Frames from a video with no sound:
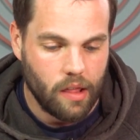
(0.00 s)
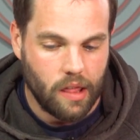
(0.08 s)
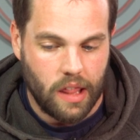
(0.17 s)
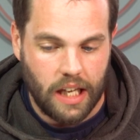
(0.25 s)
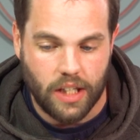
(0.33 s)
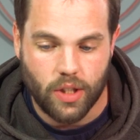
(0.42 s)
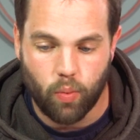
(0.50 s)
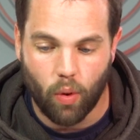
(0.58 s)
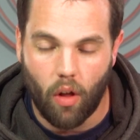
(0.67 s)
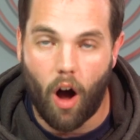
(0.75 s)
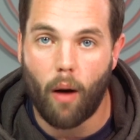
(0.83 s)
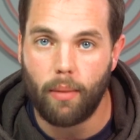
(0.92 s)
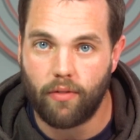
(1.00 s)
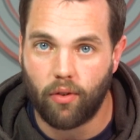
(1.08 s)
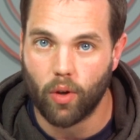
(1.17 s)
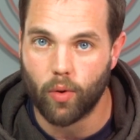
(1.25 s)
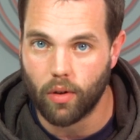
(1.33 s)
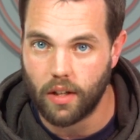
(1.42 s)
these will all be
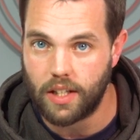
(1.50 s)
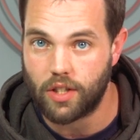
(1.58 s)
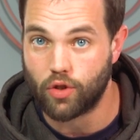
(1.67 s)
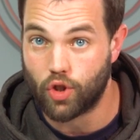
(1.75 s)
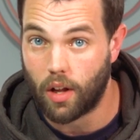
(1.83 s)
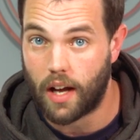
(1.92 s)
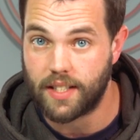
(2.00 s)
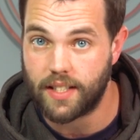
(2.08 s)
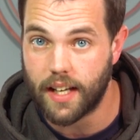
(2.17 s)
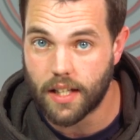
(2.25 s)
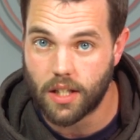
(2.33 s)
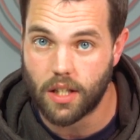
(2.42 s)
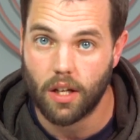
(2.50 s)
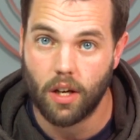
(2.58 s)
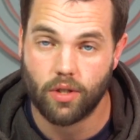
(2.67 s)
fully released on July 6th.